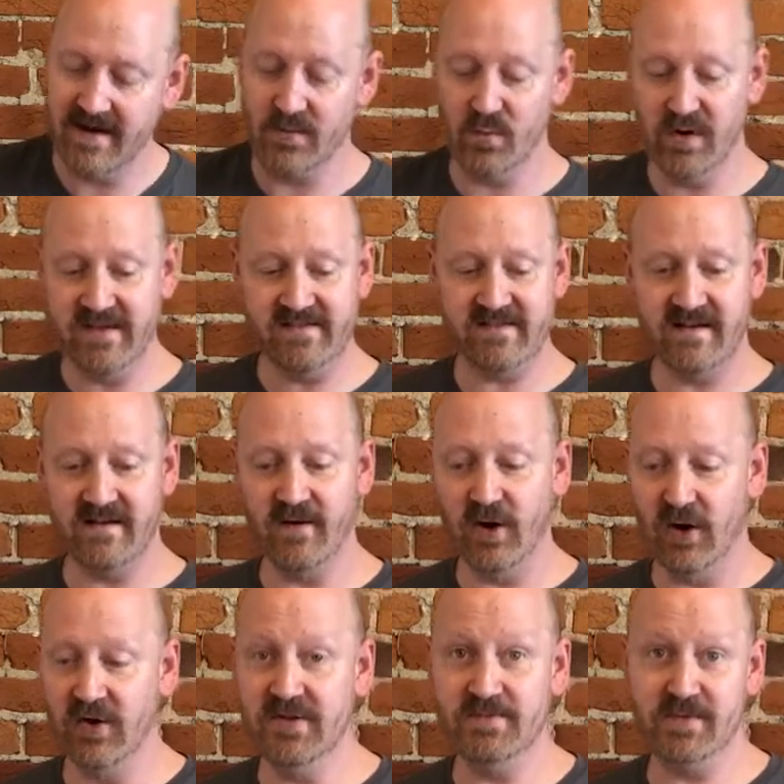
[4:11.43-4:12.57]
All right, once
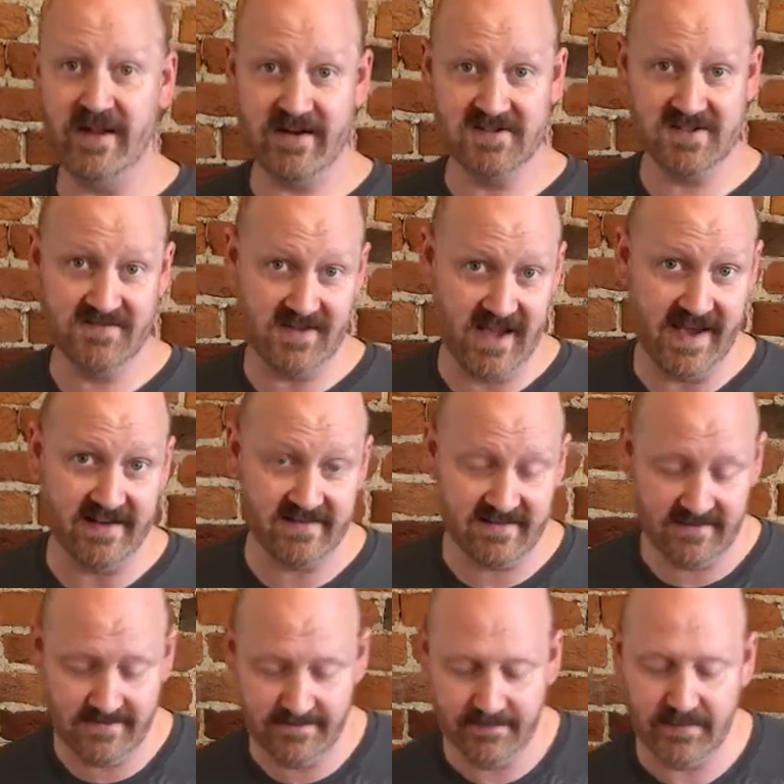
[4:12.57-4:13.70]
all the players have
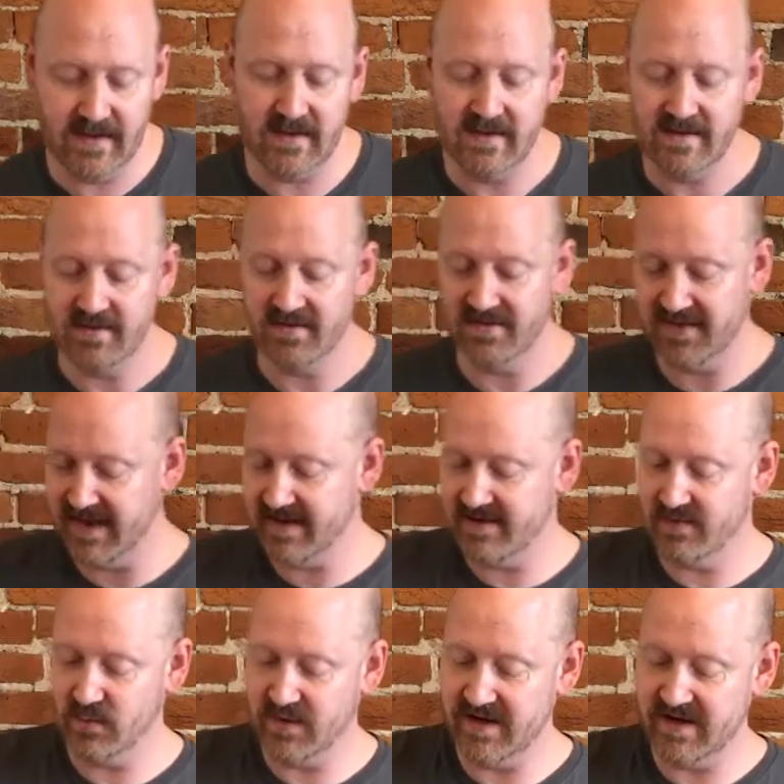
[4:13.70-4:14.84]
guessed,
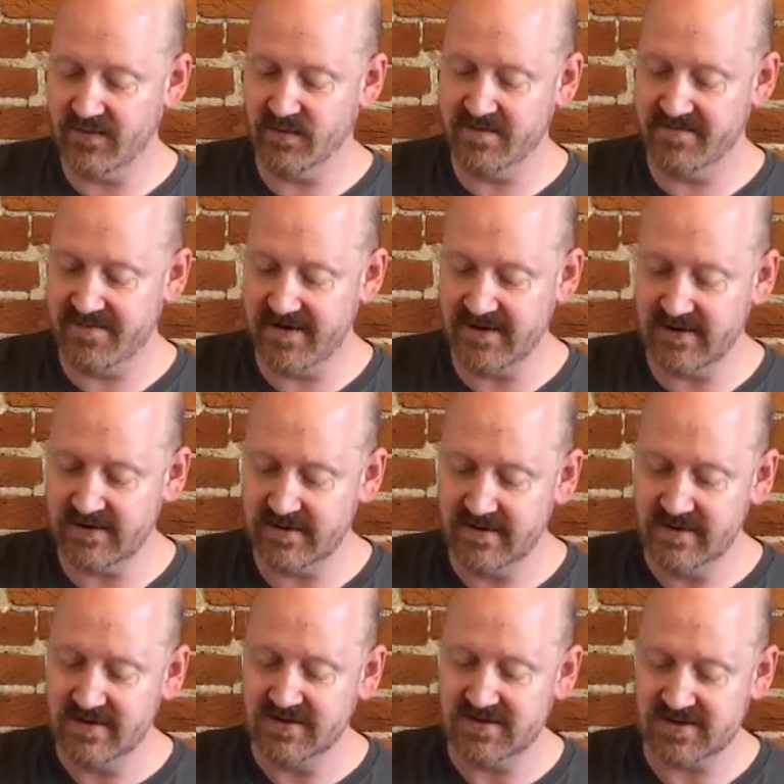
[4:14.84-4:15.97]
then we
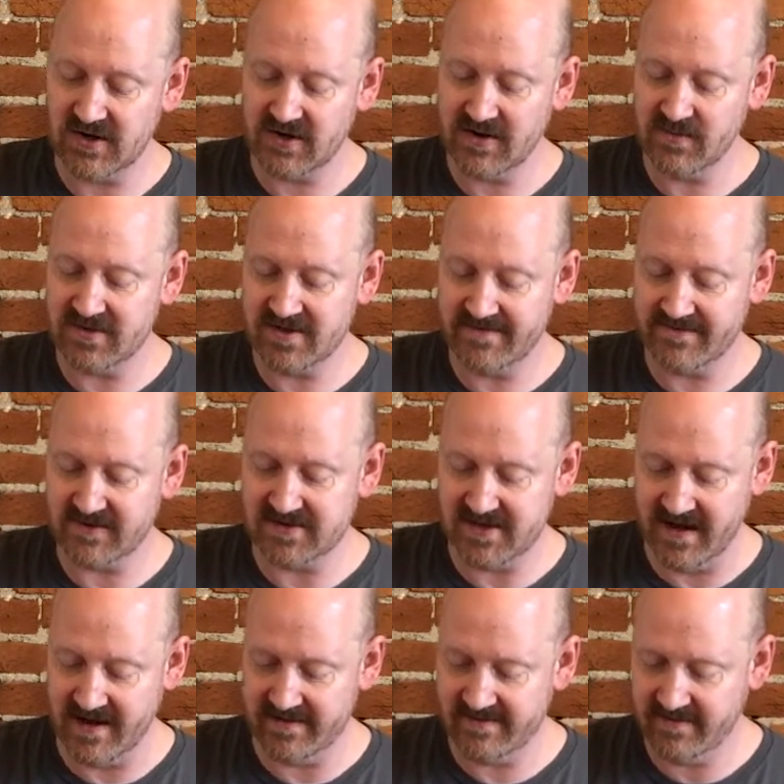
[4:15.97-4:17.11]
reveal, starting with the
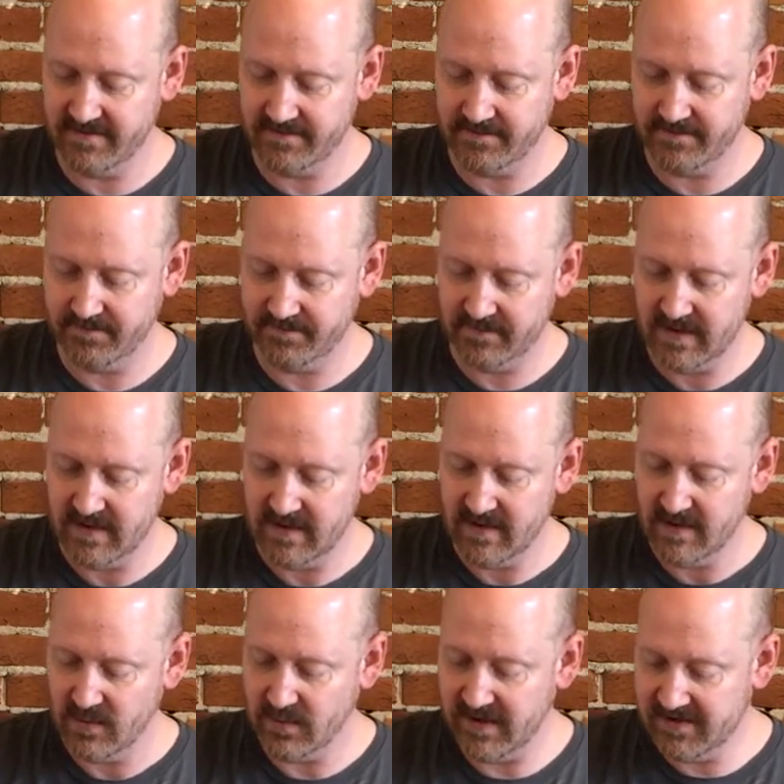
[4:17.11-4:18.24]
first guess.
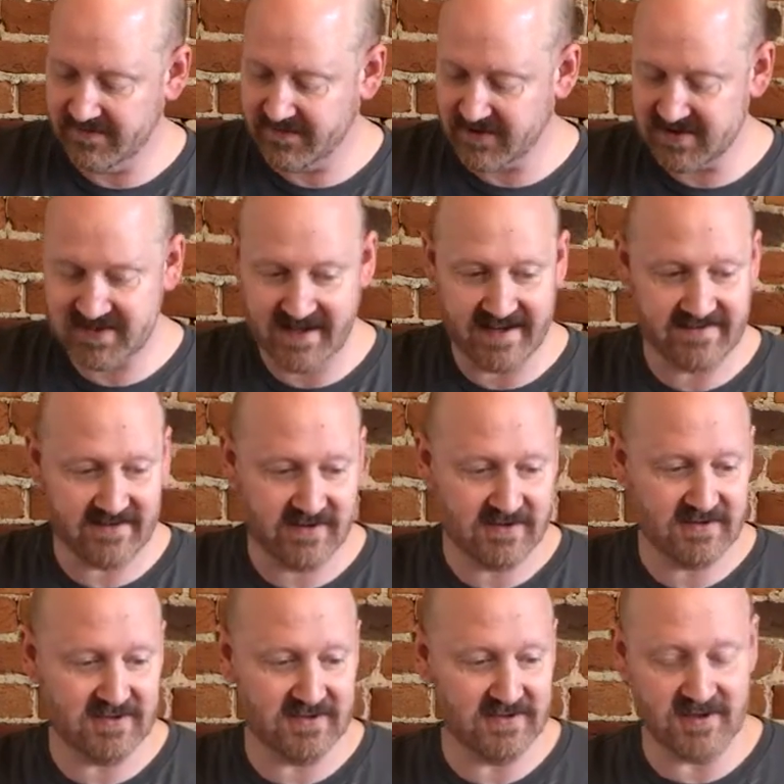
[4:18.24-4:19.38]
Well, the first
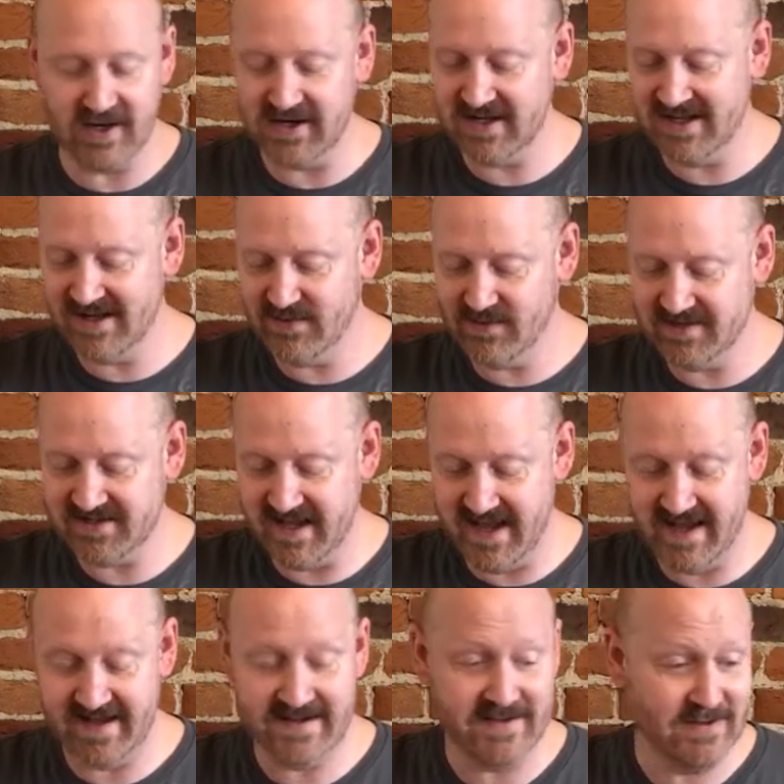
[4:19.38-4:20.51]
guesser thought he was
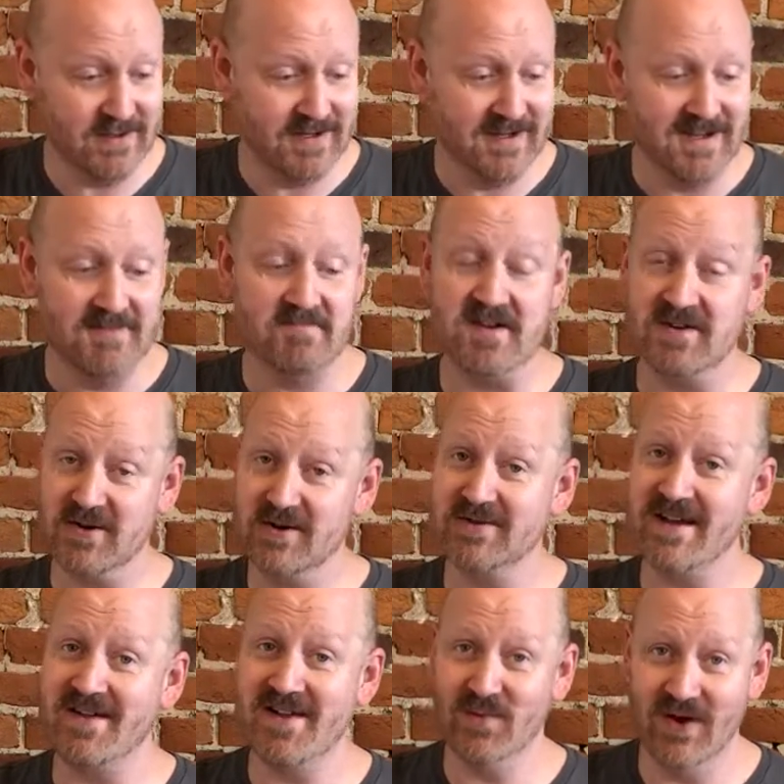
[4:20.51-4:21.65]
Ed.
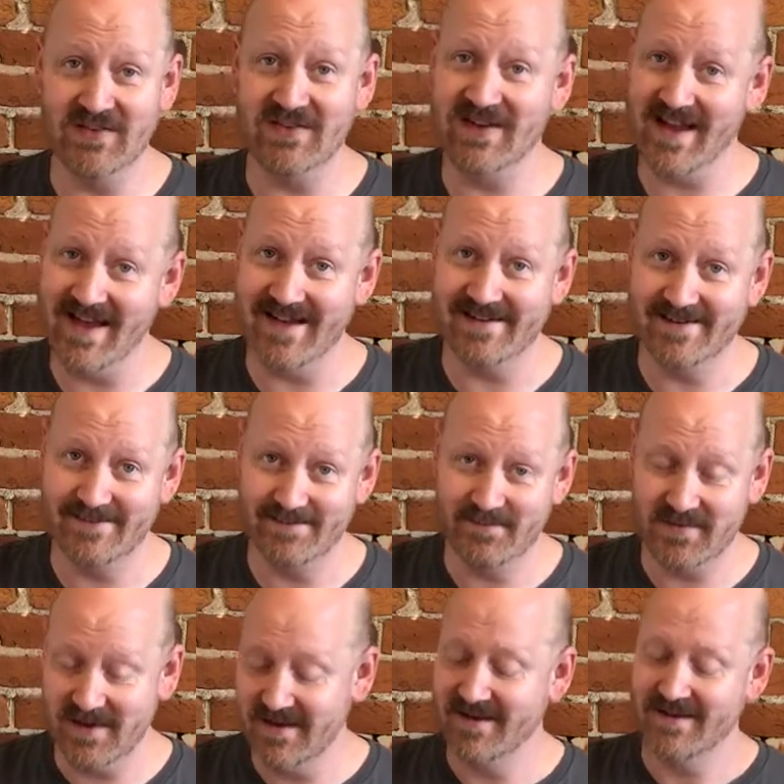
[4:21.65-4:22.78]
Turns out he wasn't Ed.
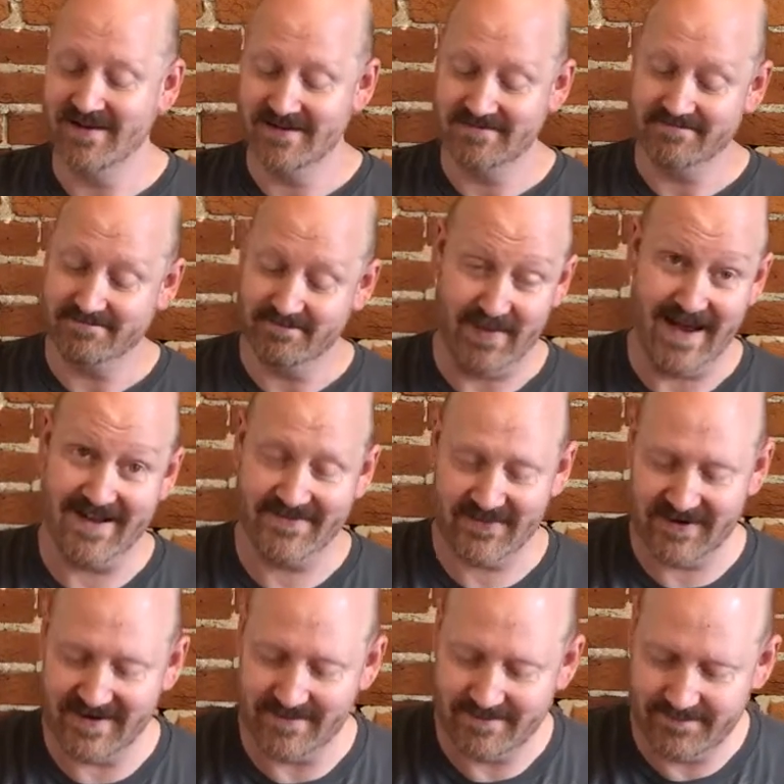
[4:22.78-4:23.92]

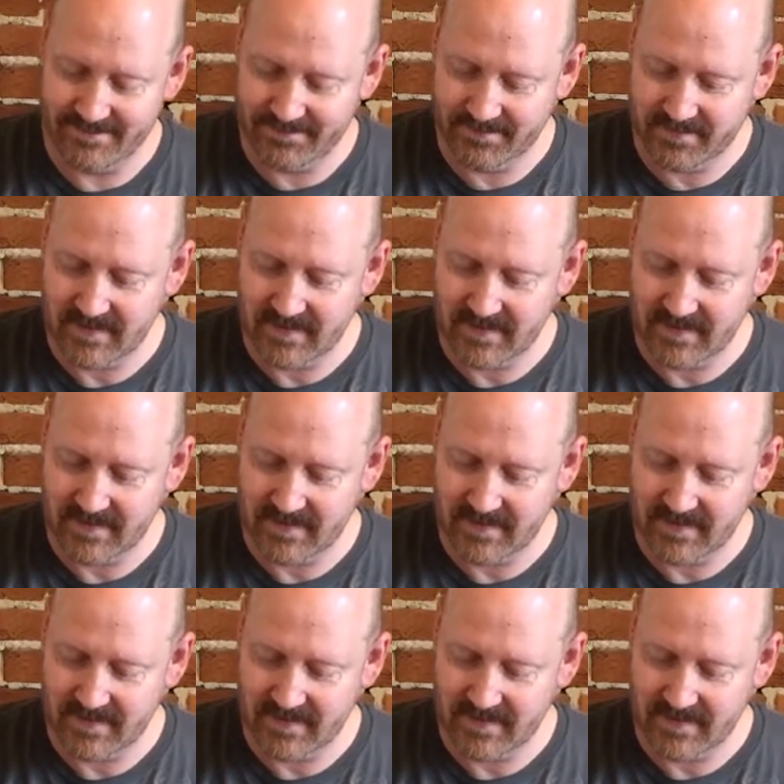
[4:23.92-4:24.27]
Bad for him.